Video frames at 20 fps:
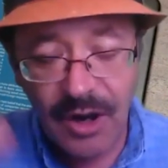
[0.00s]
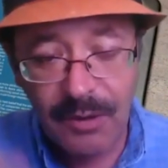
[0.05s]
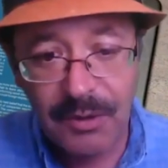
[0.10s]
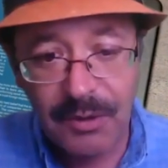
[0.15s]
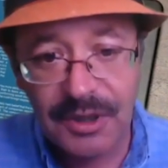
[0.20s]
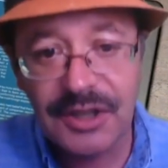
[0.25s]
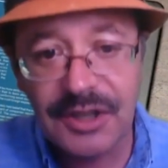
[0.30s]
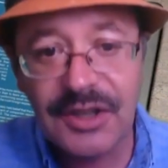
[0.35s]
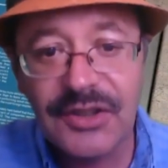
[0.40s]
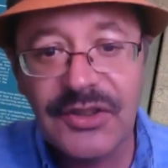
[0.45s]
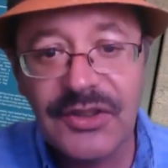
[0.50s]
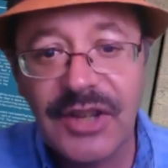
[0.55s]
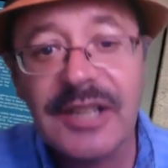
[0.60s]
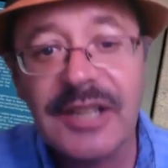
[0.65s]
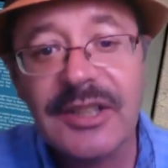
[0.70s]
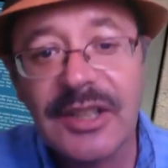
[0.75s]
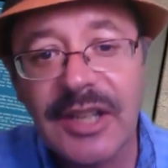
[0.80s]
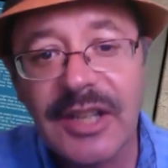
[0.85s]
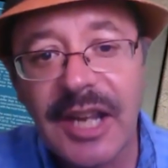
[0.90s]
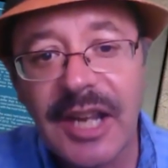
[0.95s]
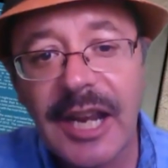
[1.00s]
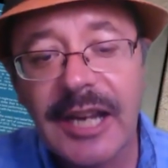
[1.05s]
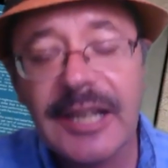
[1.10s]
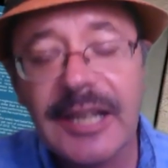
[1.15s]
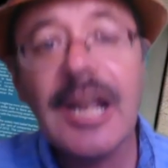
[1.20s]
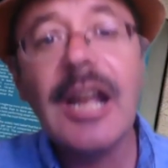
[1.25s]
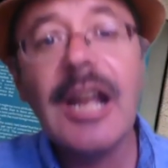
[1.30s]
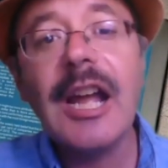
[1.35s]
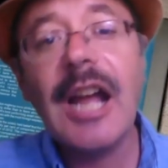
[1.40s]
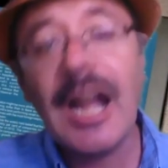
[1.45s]
I wanted to say today.
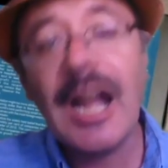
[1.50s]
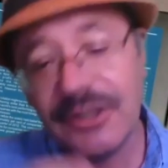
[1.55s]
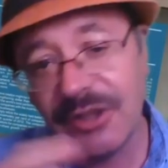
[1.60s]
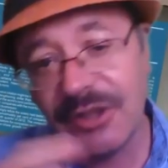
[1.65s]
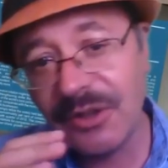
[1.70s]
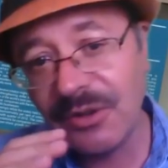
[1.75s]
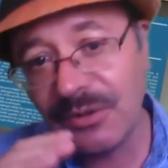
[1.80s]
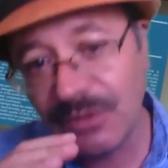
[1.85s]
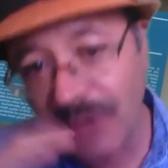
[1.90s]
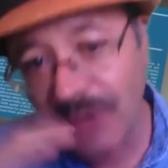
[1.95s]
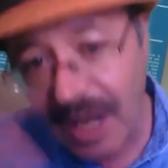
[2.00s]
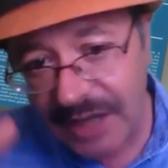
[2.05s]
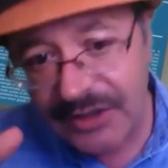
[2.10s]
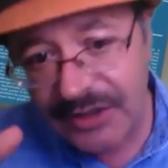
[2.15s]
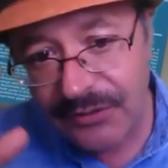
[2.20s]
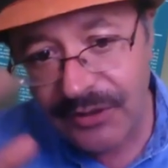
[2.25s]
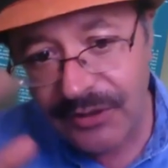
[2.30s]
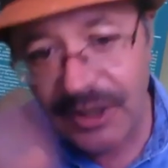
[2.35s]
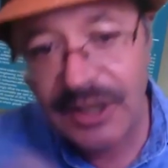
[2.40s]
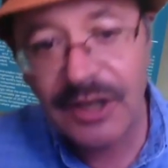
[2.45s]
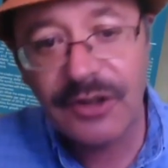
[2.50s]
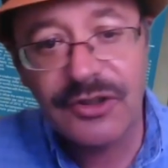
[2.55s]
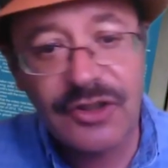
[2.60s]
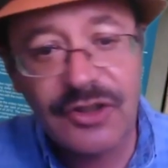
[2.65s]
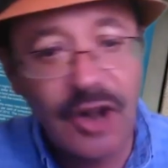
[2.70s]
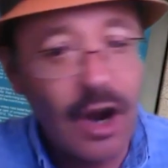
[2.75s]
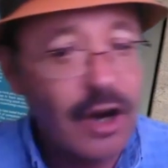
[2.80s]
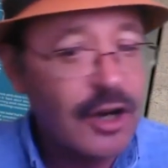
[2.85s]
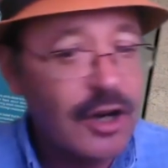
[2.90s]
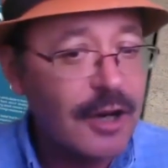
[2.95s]
I do lots of videos
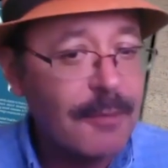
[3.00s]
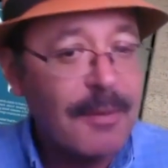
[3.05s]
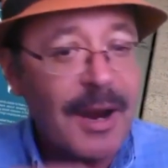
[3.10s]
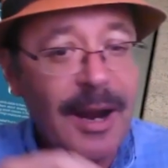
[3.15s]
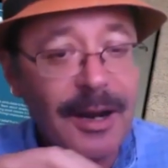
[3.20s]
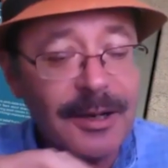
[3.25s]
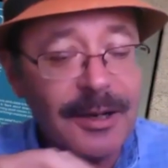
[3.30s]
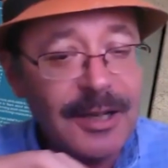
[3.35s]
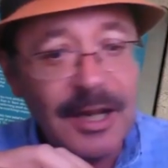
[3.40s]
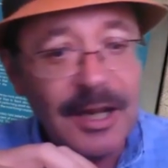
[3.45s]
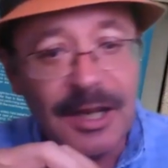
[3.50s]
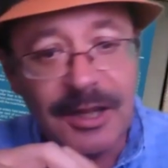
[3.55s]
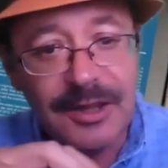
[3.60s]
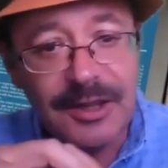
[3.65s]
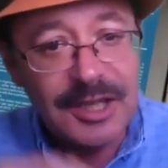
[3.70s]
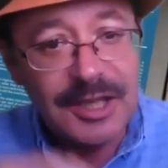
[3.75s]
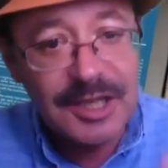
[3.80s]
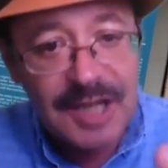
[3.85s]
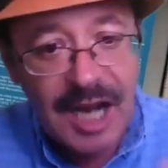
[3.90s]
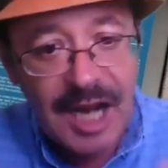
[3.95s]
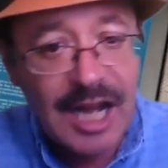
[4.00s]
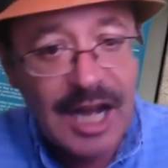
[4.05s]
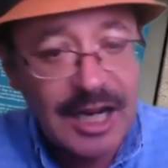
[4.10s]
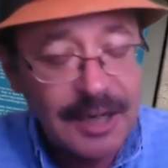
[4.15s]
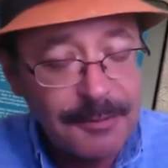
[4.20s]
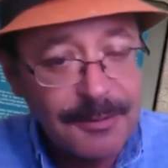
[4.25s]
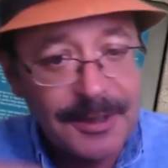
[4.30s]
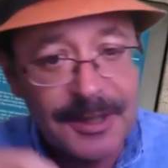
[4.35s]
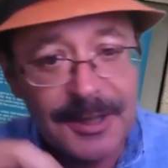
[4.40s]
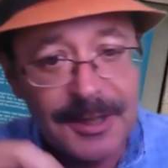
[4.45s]
talking about the
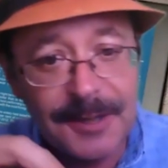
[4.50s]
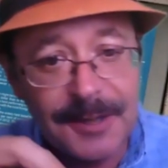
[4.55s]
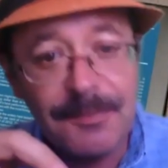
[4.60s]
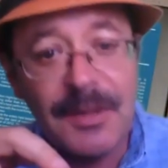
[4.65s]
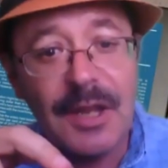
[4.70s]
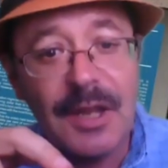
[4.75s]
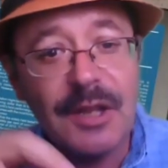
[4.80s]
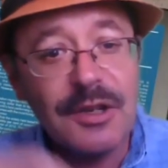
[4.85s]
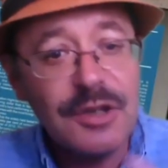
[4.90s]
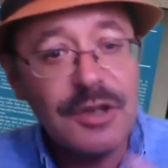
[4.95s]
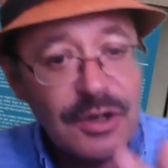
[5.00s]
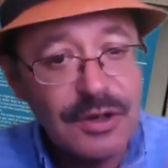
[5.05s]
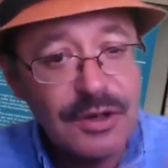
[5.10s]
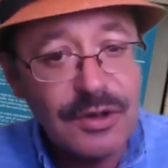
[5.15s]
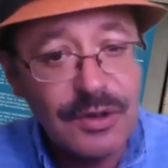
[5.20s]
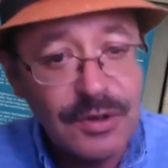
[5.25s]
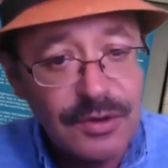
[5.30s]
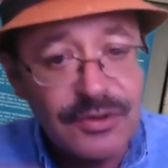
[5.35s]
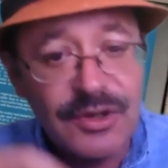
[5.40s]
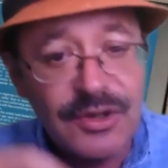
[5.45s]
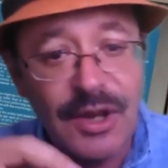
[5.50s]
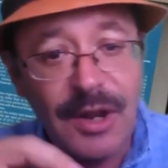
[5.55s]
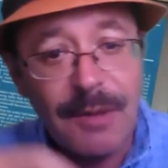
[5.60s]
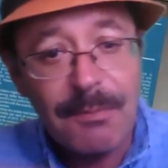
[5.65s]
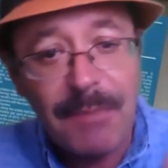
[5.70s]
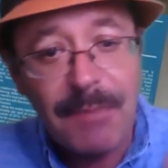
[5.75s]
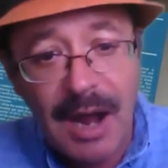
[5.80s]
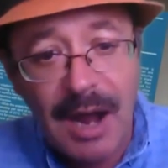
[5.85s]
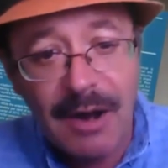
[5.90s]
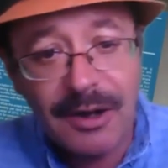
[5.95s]
economy, news,
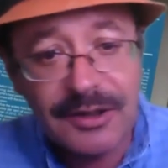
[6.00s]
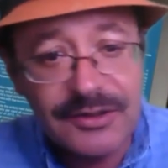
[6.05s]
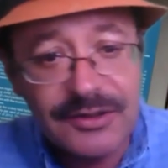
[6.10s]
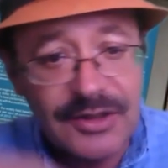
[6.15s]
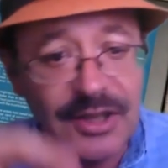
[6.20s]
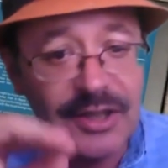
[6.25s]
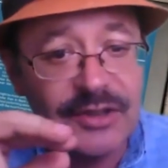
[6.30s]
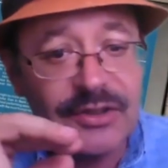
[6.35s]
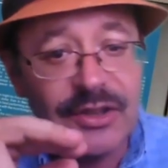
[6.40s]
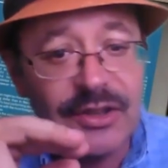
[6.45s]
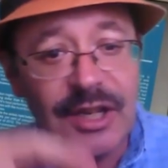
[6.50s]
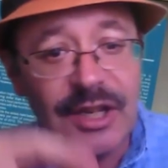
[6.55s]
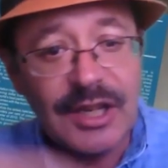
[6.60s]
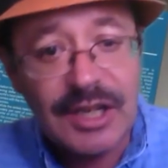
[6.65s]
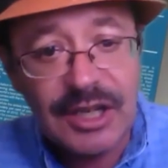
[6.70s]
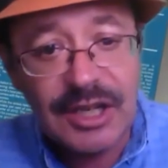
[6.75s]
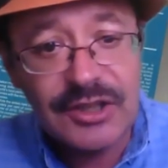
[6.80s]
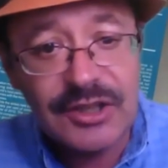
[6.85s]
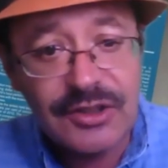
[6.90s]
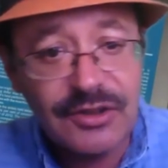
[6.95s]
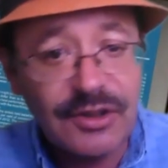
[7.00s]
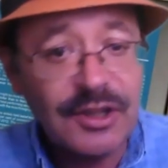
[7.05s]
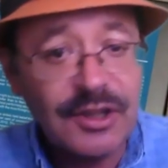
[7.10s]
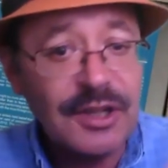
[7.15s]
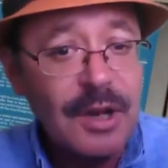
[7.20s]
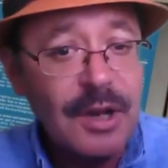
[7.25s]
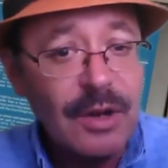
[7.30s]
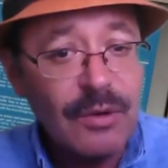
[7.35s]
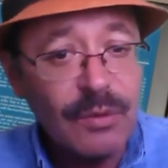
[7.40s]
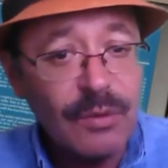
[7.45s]
politics, history,
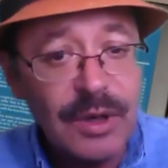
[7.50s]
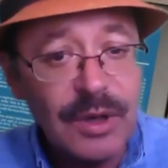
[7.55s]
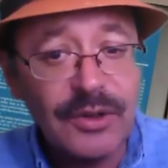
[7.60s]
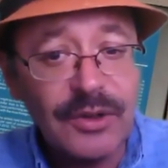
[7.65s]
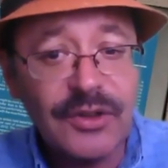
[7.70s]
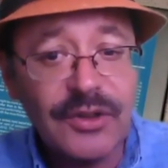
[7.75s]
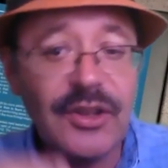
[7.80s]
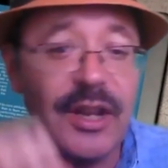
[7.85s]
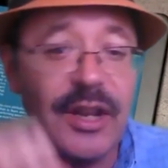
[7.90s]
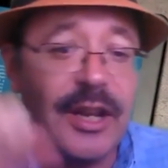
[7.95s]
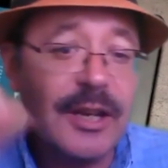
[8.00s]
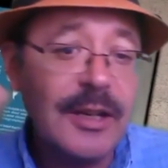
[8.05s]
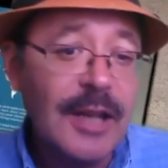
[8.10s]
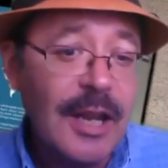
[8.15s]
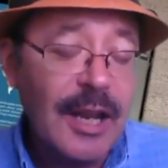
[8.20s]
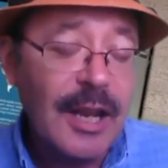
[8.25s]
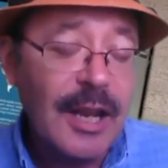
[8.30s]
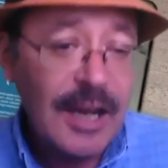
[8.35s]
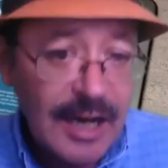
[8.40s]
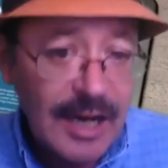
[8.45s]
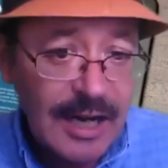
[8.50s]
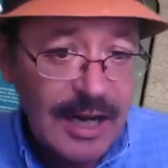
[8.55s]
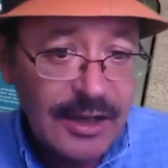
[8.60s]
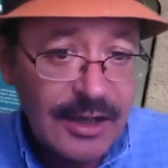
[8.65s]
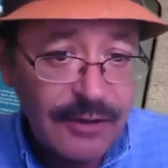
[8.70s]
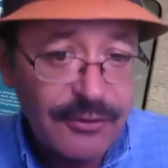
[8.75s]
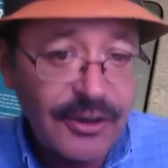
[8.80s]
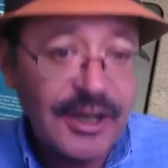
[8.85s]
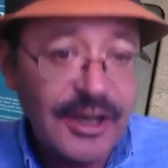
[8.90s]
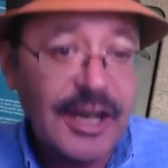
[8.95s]
real estate, in
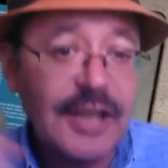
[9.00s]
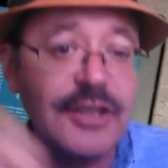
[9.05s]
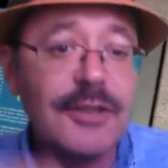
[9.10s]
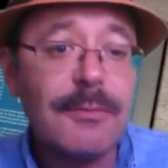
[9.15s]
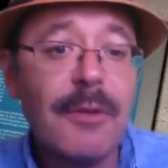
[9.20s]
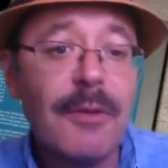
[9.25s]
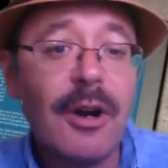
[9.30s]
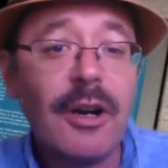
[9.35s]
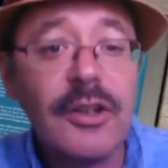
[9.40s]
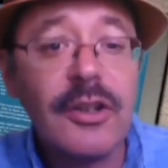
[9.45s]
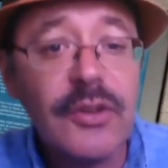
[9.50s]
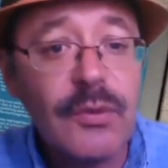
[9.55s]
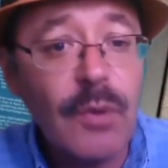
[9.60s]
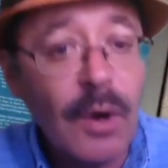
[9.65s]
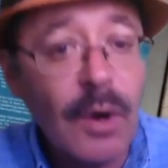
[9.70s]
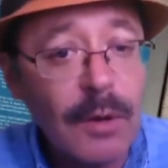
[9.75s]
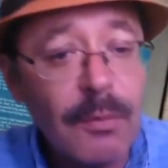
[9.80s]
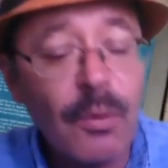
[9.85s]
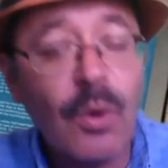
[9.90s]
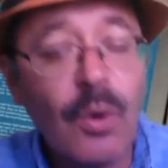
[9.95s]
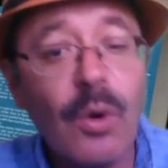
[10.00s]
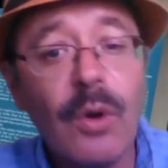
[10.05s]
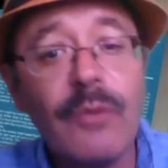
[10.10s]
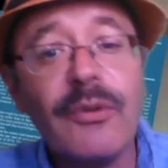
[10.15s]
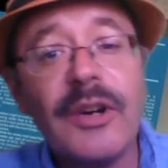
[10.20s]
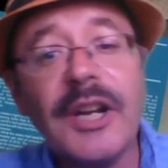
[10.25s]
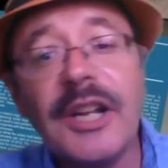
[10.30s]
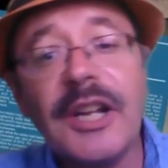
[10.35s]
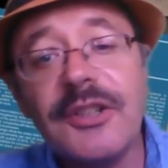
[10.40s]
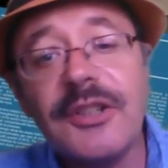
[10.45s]
the financial markets. You want more
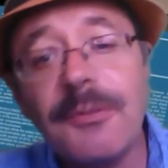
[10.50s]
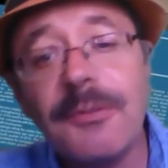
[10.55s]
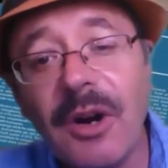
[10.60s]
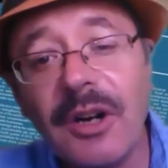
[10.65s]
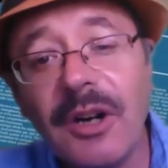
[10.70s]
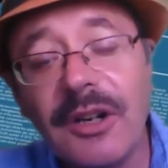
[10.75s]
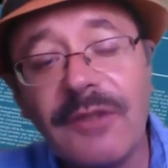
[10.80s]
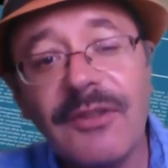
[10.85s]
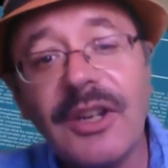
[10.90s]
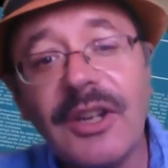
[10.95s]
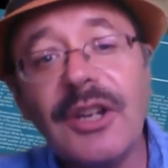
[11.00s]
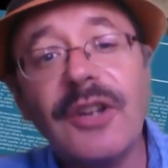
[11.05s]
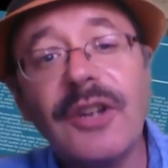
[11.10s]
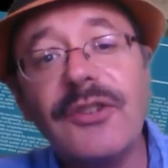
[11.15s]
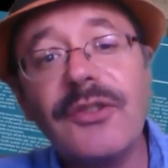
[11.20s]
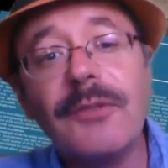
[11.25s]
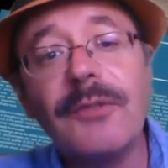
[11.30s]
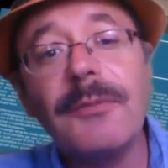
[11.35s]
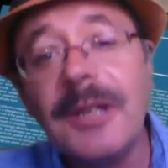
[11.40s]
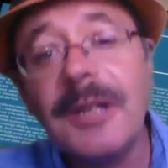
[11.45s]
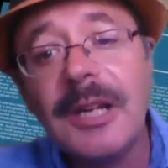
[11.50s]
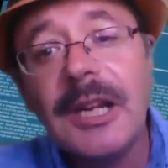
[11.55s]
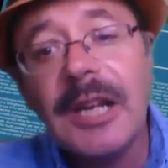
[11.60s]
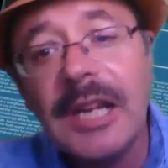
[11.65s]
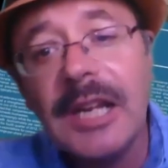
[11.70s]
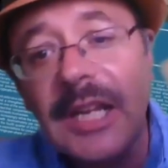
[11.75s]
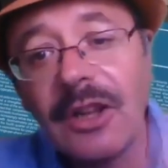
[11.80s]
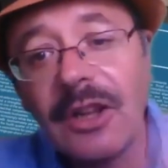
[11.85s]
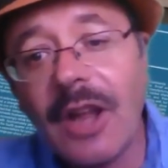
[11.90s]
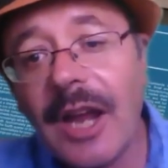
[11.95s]
financial market videos from me,
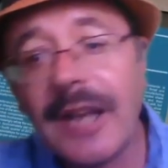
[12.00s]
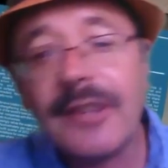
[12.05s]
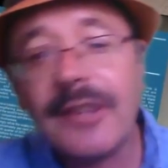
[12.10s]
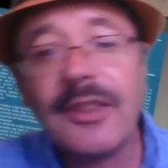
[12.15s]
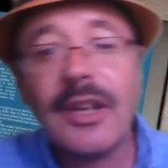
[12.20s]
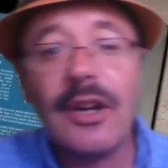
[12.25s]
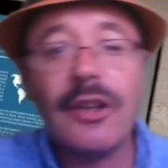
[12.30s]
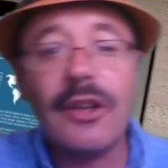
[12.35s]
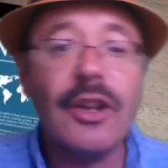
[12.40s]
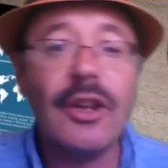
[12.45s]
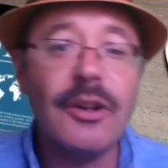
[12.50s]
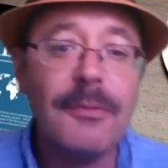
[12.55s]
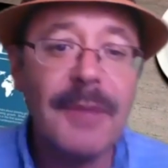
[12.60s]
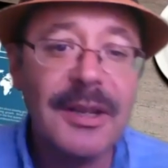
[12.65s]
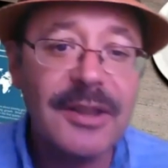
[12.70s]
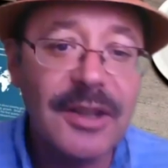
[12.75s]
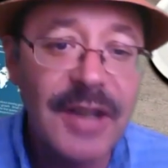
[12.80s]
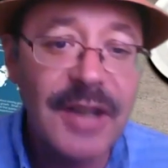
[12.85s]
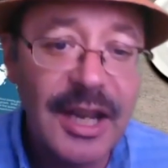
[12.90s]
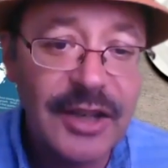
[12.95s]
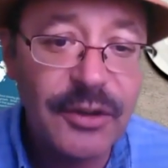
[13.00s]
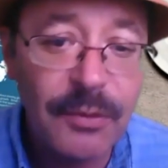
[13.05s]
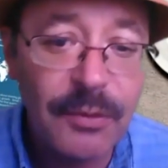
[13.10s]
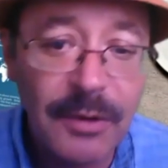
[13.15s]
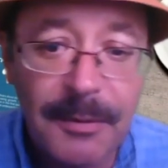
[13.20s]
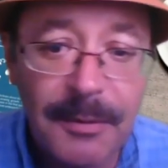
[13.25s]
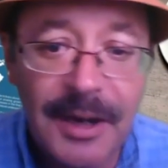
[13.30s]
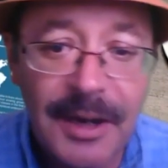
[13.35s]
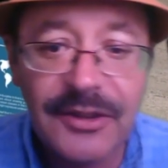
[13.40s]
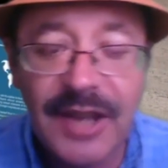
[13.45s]
hit like, then I'll know to make the next one
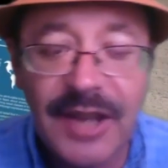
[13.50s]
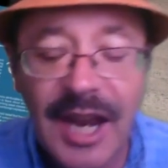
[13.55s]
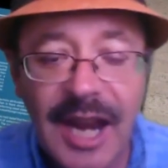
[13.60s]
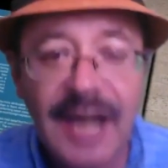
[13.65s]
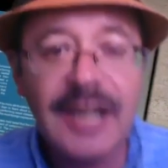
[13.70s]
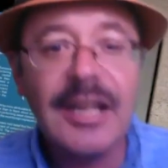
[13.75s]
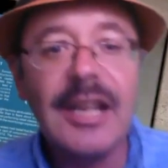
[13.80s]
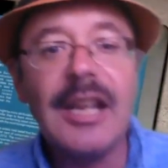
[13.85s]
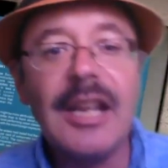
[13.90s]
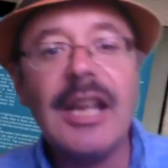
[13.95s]
about that.